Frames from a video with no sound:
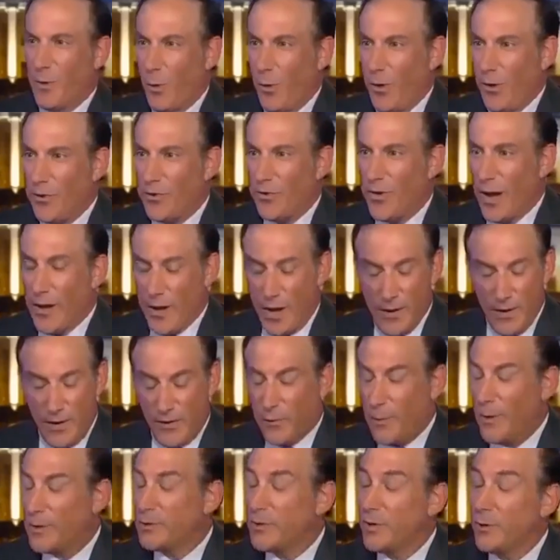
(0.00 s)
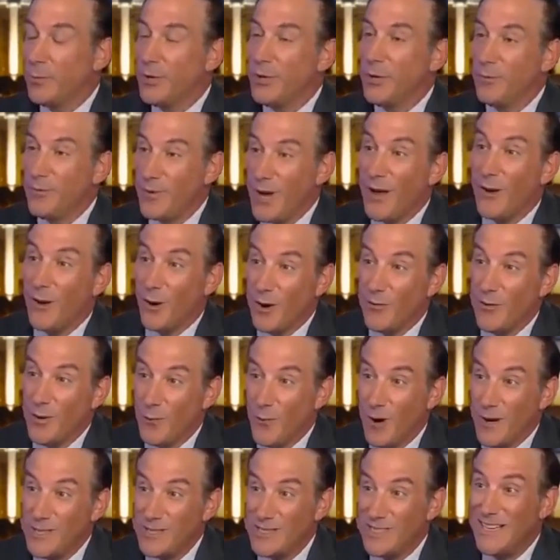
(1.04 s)
Of course, especially when you've got
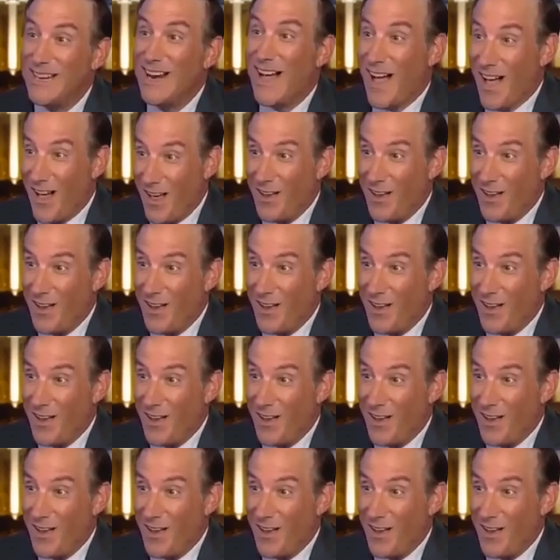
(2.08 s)
Harvey Weinstein